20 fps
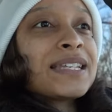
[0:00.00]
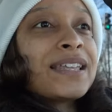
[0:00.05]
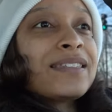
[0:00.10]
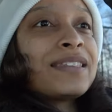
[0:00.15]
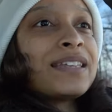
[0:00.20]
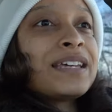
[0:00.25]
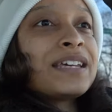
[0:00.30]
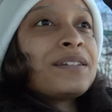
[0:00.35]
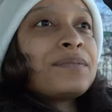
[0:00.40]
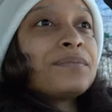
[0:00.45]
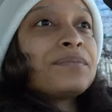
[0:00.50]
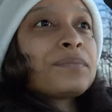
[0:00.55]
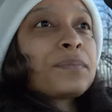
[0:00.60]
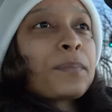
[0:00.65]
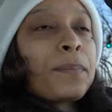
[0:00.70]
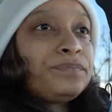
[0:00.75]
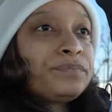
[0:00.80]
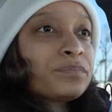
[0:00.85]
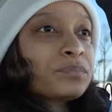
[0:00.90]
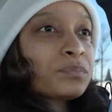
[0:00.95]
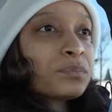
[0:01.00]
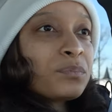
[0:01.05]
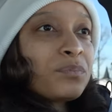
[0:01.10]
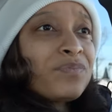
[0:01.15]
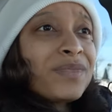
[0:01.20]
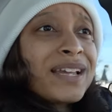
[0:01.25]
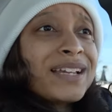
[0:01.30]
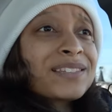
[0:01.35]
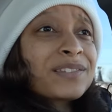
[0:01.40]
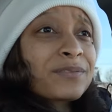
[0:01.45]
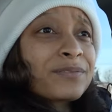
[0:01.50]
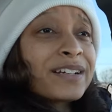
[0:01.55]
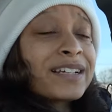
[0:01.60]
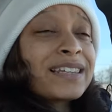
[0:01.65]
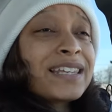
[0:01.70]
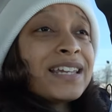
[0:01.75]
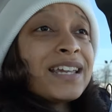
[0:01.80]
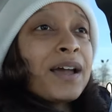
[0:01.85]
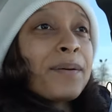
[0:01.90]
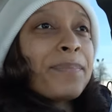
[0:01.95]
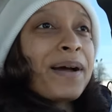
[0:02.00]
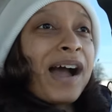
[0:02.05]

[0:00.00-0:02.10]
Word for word: and then it's really a